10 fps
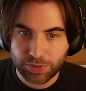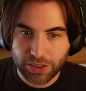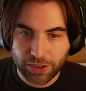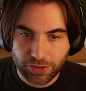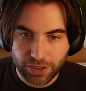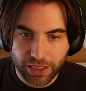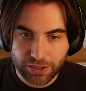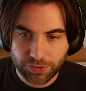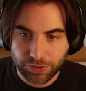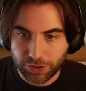online
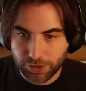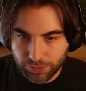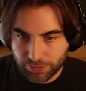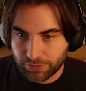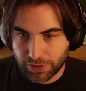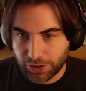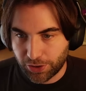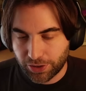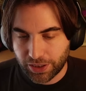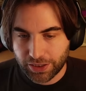for
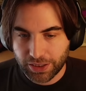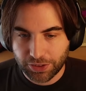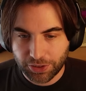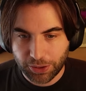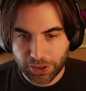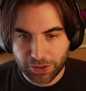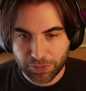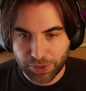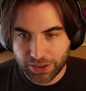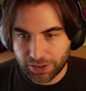longer than a regular
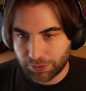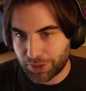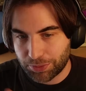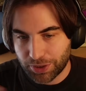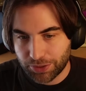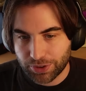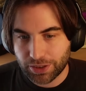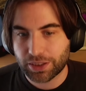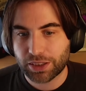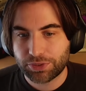campaign, maybe even
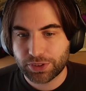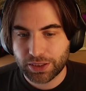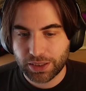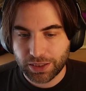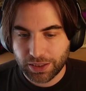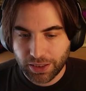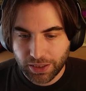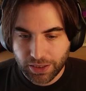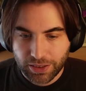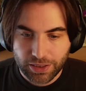indefinitely.
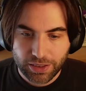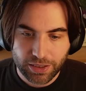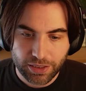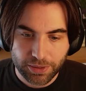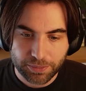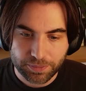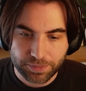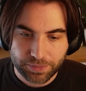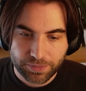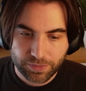
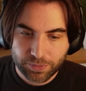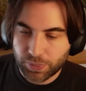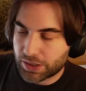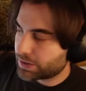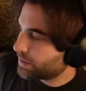But